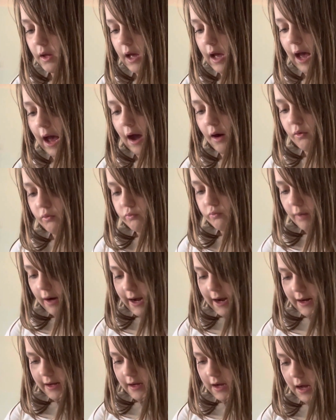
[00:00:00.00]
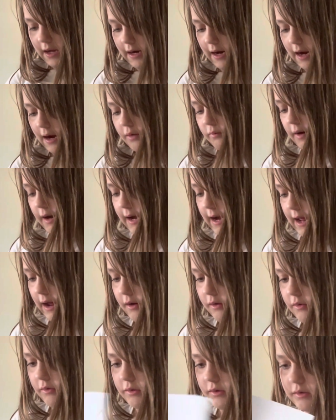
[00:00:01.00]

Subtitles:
cut out right now.